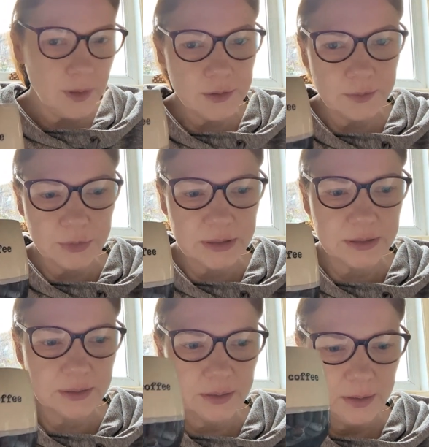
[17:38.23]
I'm
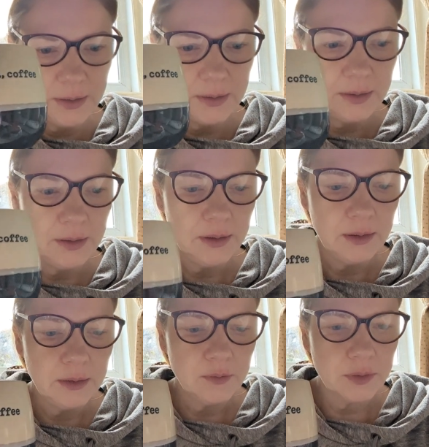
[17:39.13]
just
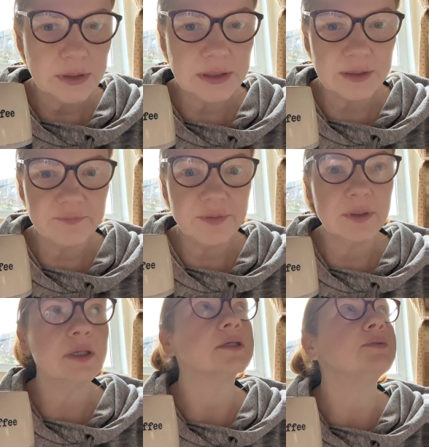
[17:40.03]
going to sit for the
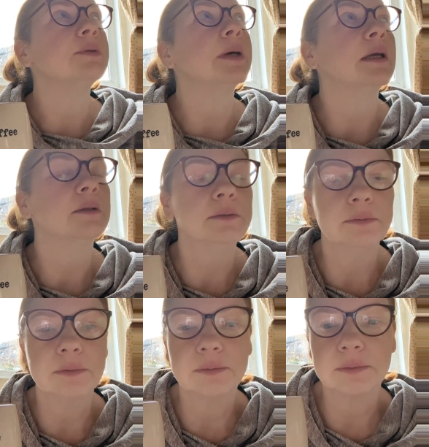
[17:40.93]
next wee while
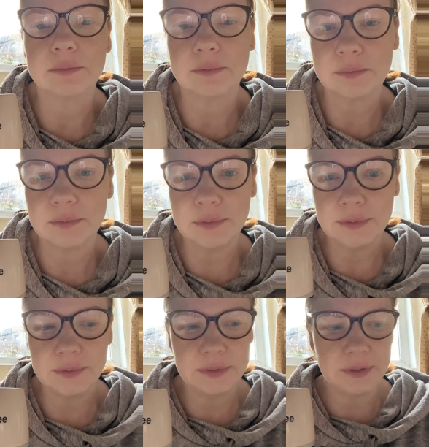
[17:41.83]

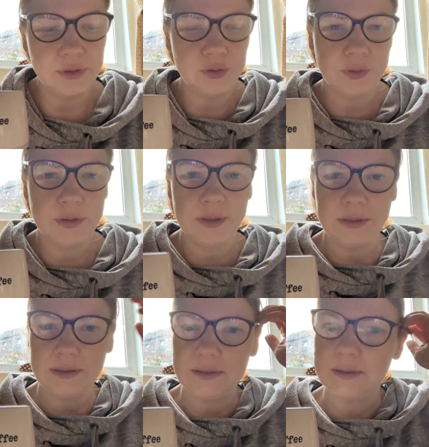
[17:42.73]
and enjoy
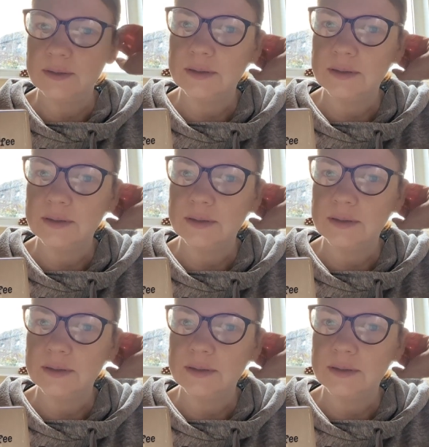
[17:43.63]
this.